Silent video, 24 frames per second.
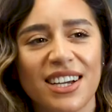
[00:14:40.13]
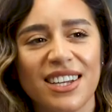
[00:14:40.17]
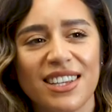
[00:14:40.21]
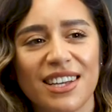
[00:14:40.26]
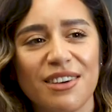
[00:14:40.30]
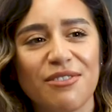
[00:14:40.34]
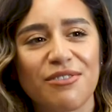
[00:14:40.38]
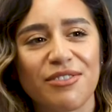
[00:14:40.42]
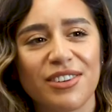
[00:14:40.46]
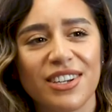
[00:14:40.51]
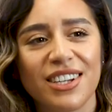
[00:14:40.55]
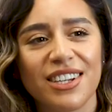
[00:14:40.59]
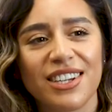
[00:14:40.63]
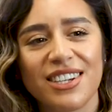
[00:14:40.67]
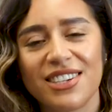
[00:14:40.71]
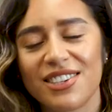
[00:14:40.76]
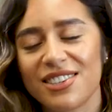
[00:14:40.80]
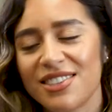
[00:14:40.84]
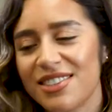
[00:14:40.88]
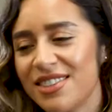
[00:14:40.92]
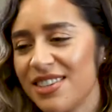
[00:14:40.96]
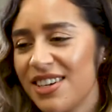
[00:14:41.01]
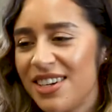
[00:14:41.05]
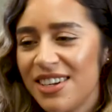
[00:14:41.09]
I definitely
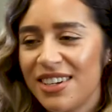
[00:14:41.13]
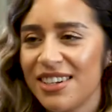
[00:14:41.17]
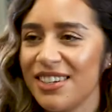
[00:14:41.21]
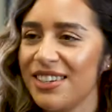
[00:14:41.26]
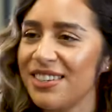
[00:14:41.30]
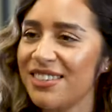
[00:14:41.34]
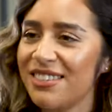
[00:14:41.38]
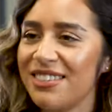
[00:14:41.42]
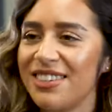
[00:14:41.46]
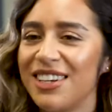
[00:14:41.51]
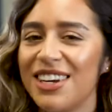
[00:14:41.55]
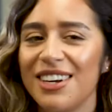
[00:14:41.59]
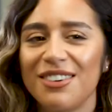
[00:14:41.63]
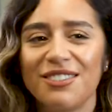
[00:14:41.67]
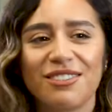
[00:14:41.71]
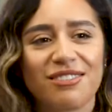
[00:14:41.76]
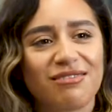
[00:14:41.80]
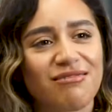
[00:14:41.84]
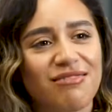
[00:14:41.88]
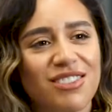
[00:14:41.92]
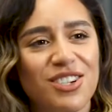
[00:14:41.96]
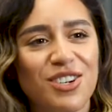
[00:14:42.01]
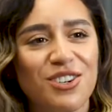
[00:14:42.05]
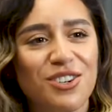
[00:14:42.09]
just, you know,
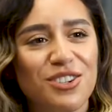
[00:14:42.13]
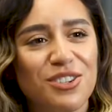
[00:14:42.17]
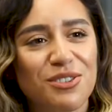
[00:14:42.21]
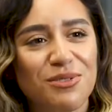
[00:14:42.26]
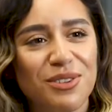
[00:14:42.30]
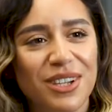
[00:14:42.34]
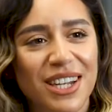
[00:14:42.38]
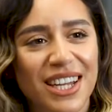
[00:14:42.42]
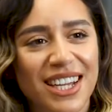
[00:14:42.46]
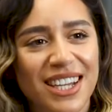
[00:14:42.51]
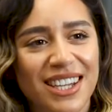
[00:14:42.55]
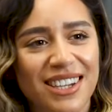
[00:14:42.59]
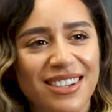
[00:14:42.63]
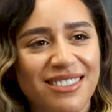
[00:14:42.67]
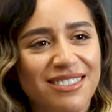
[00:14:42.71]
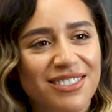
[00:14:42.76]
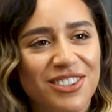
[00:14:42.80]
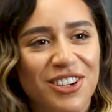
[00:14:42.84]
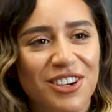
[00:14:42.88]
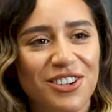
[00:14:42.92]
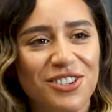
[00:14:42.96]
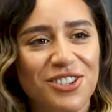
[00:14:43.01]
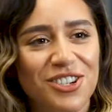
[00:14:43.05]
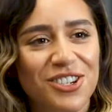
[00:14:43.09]
talk to her like
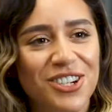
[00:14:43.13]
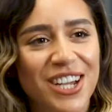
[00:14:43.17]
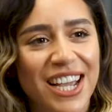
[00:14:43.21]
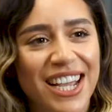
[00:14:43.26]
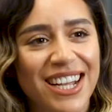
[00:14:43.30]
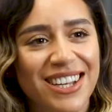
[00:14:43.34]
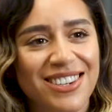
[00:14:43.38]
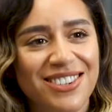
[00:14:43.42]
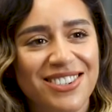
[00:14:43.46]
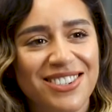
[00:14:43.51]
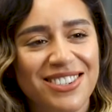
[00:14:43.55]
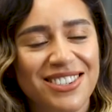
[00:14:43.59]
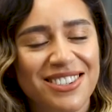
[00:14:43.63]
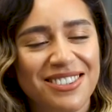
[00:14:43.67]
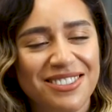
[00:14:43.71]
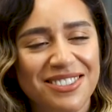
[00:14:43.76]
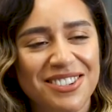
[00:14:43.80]
nothing's changed.